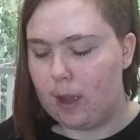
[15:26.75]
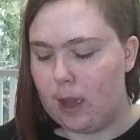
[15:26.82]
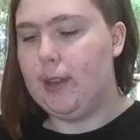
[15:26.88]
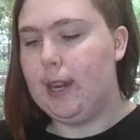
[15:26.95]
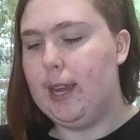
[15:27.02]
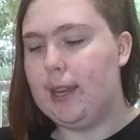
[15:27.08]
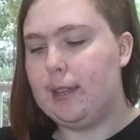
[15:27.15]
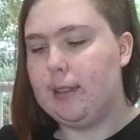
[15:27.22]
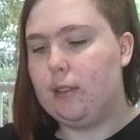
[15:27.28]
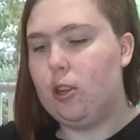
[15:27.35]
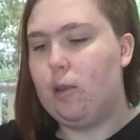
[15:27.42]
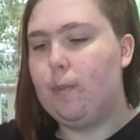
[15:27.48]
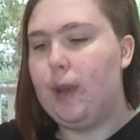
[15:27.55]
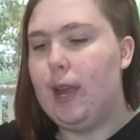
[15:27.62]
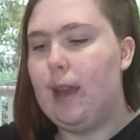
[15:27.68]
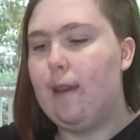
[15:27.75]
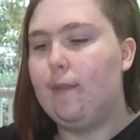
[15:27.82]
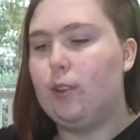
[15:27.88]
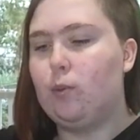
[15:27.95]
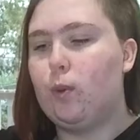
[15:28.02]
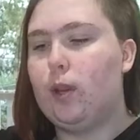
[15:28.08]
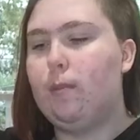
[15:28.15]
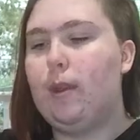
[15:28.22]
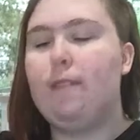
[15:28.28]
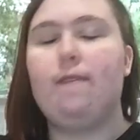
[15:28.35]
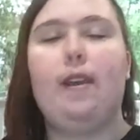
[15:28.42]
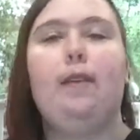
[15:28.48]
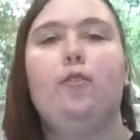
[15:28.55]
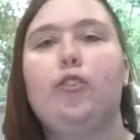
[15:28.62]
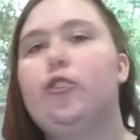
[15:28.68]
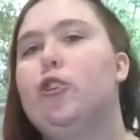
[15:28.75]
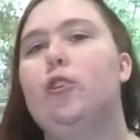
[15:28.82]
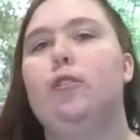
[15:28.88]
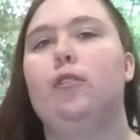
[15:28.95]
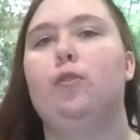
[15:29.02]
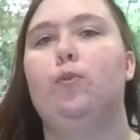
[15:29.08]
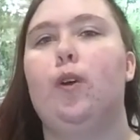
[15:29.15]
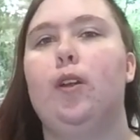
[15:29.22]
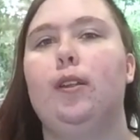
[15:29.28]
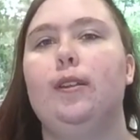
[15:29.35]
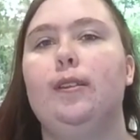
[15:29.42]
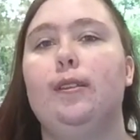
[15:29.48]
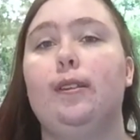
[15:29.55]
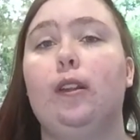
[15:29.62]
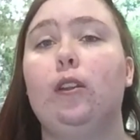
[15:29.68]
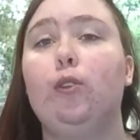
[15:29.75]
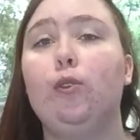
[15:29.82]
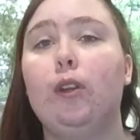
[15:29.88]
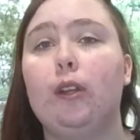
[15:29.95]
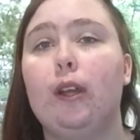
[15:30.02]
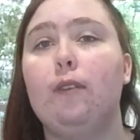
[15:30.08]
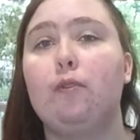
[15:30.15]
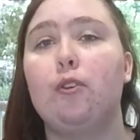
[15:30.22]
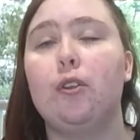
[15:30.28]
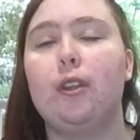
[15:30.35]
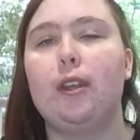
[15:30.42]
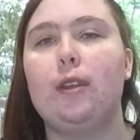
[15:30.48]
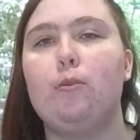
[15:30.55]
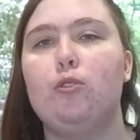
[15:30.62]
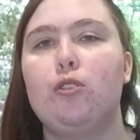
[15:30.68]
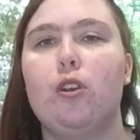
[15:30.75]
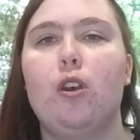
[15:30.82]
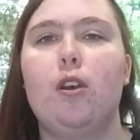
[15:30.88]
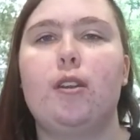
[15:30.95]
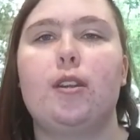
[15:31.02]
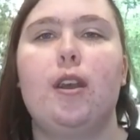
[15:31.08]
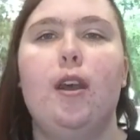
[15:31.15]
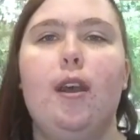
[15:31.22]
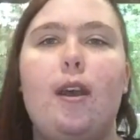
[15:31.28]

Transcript: The next top I have is one of my favorite shirts as well, and this is a Luna Lovegood themed shirt.